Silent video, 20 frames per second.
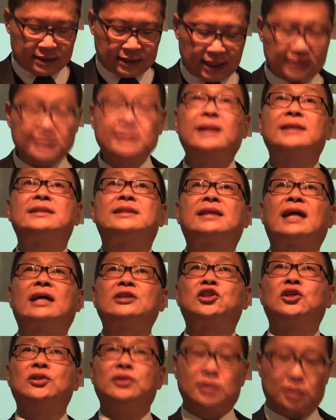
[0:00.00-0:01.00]
These
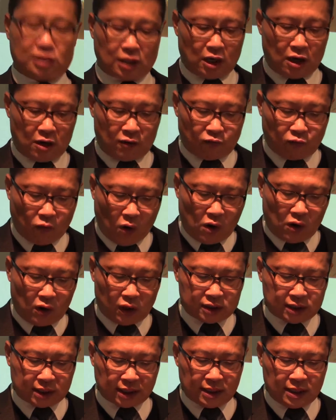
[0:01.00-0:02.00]
discussions of
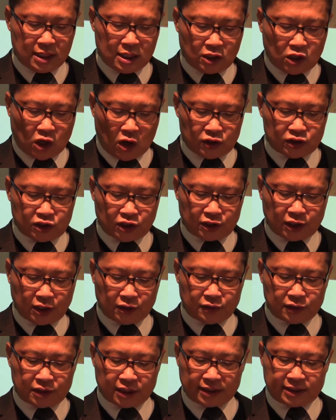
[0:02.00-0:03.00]
what
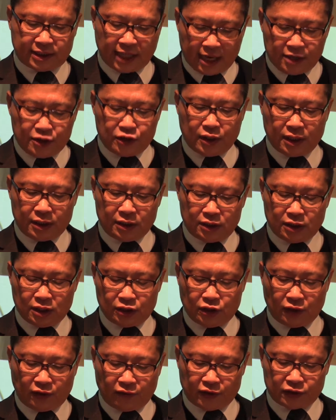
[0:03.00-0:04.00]
constitutes
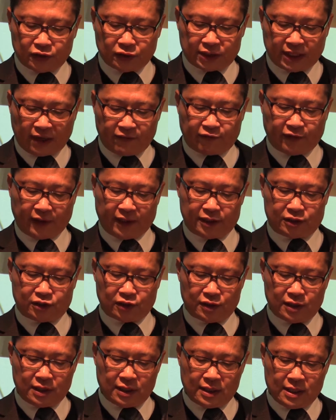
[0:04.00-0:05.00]
genuine universal
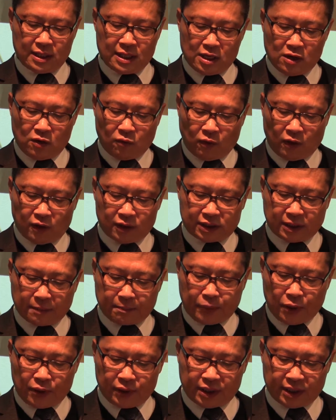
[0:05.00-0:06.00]
suffrage was
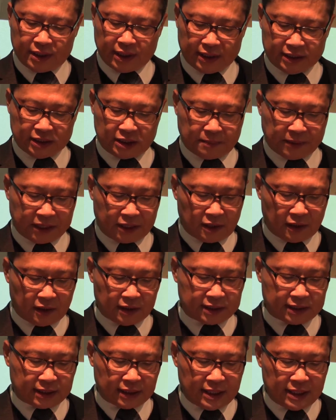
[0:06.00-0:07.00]
pertinent
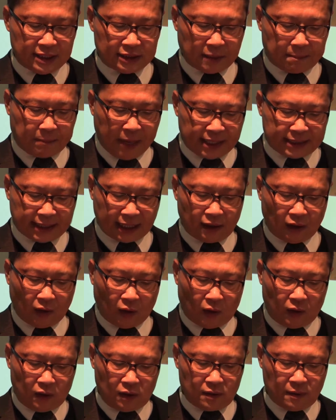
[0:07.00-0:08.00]
because the basic
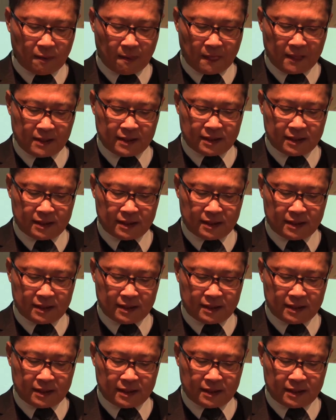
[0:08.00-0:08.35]
law,